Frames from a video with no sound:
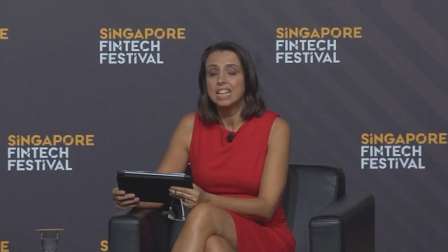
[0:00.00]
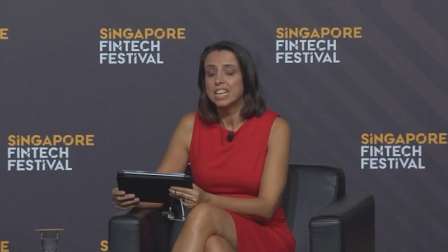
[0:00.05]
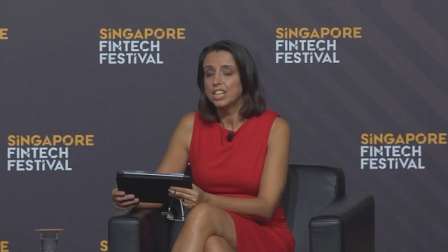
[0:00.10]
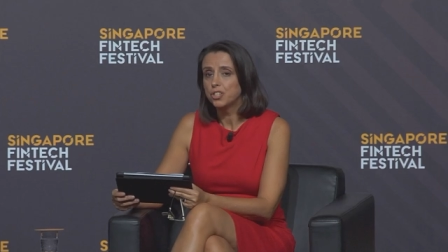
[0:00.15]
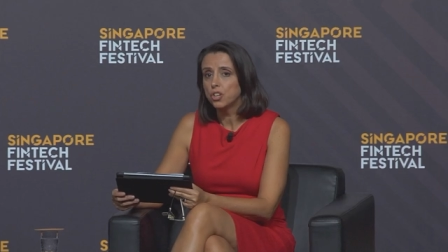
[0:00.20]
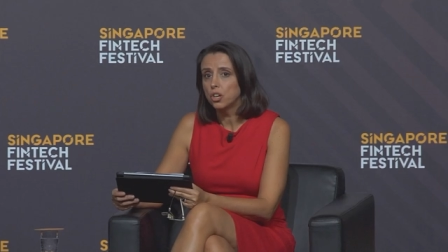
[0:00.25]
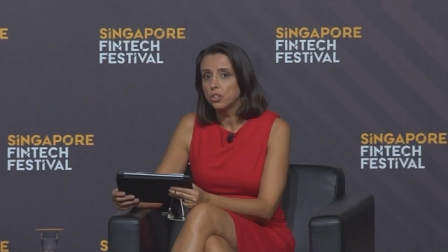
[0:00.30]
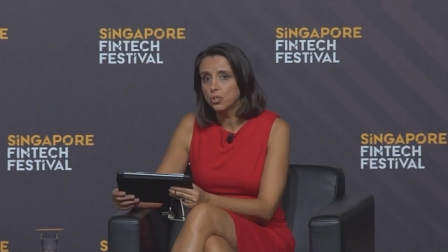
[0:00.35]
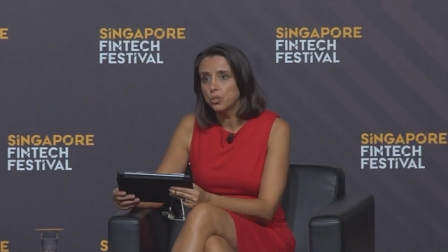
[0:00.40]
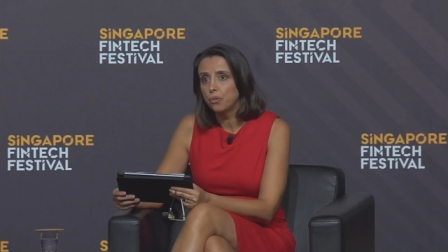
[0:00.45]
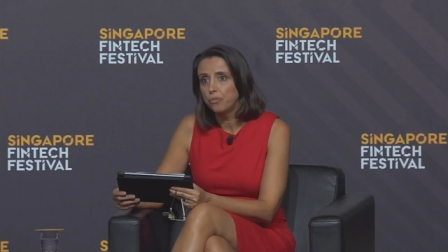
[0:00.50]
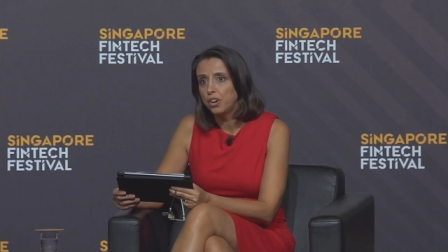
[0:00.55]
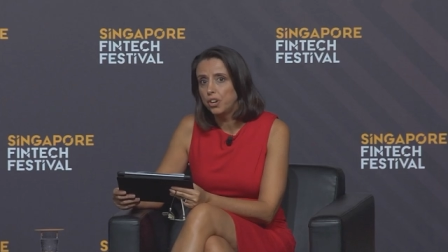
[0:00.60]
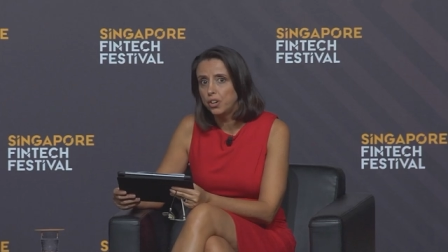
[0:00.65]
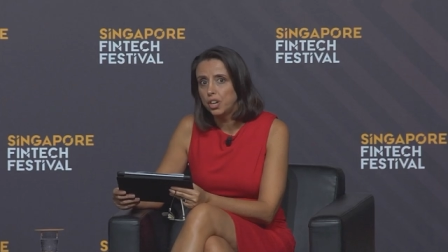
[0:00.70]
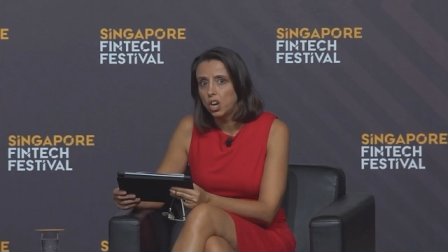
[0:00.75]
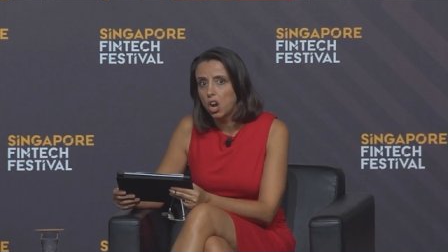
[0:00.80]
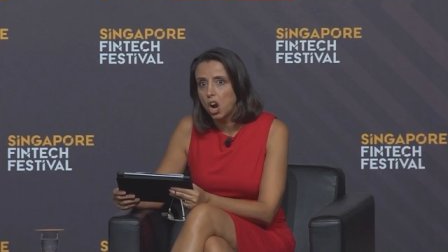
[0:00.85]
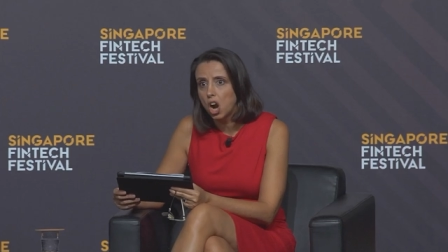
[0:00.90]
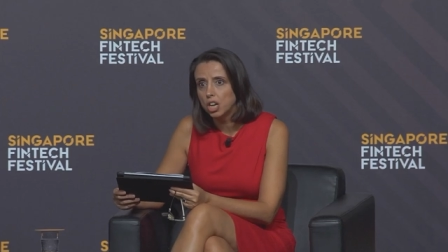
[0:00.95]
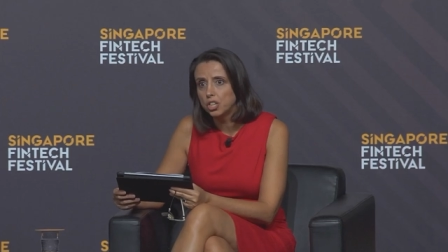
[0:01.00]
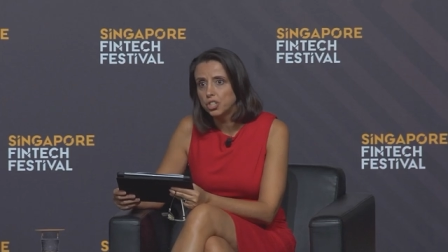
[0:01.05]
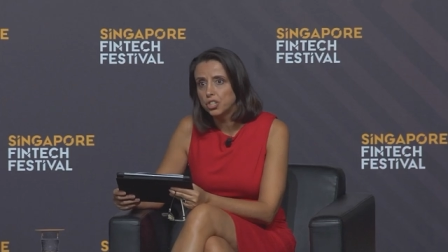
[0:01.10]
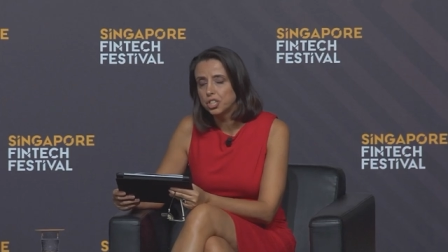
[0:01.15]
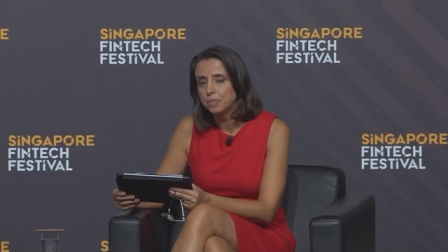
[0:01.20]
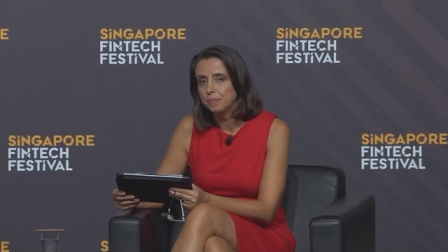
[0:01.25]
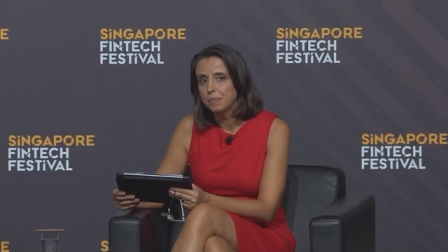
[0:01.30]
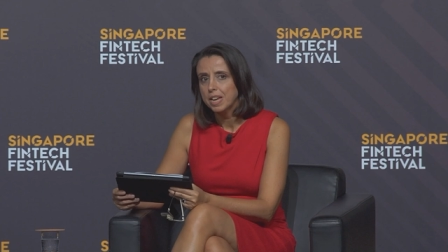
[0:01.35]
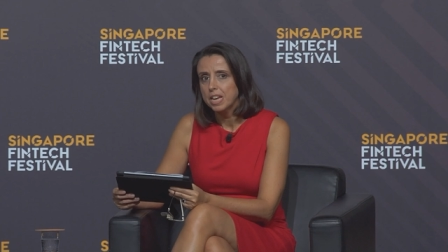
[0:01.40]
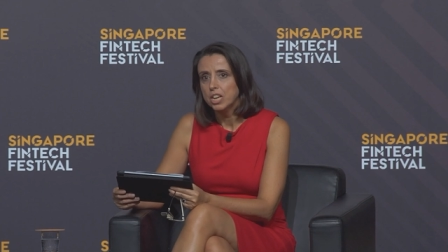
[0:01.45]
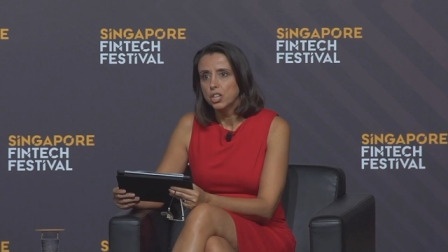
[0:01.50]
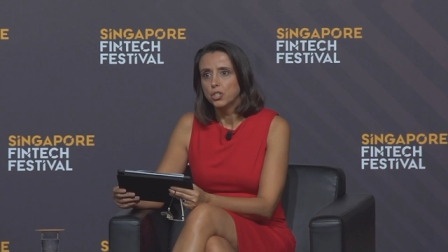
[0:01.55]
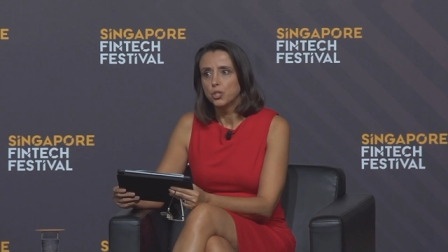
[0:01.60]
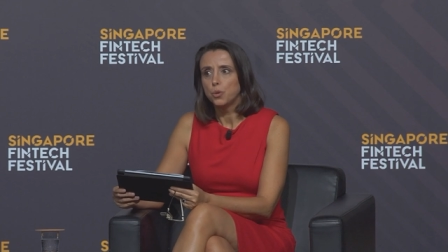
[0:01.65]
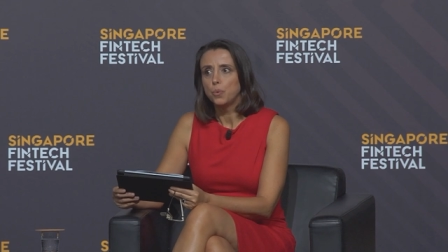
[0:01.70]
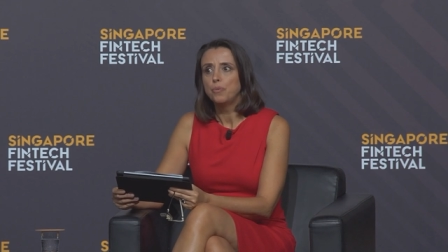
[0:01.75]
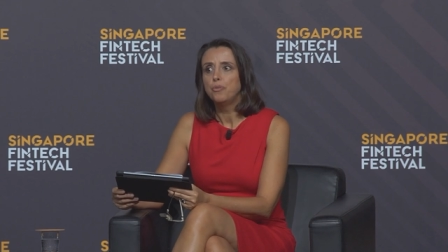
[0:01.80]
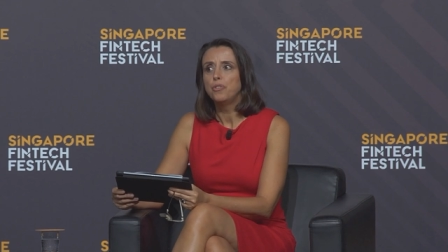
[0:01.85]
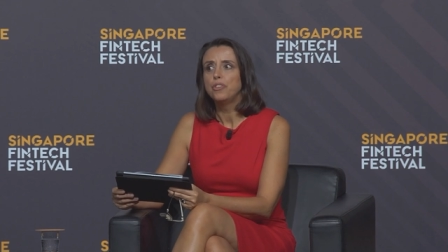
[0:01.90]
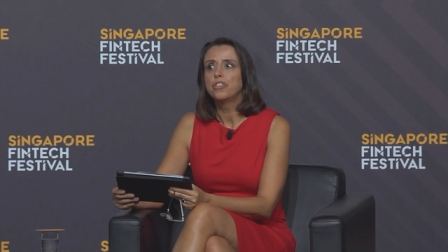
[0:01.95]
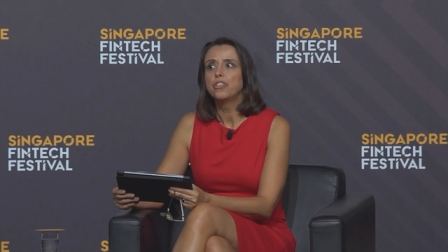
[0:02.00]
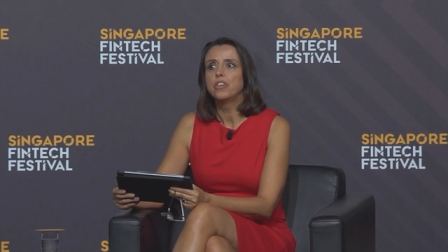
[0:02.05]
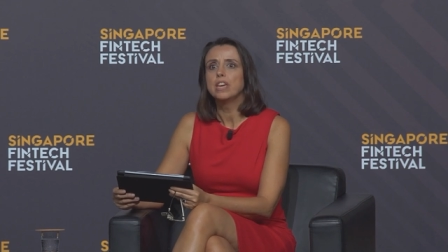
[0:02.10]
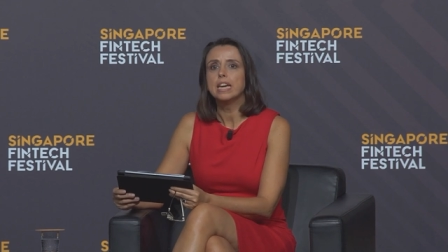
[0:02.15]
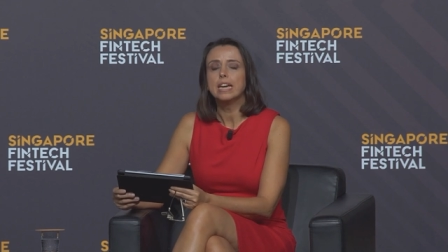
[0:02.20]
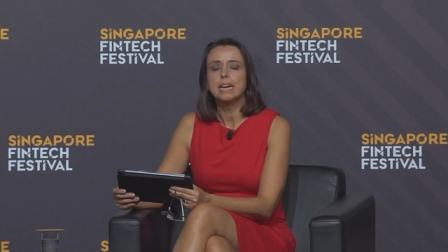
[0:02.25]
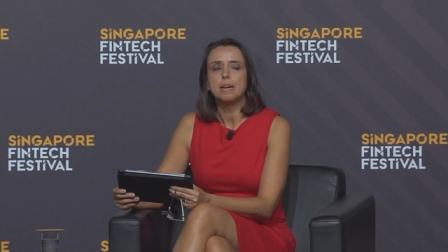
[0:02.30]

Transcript: is also very large. So if we think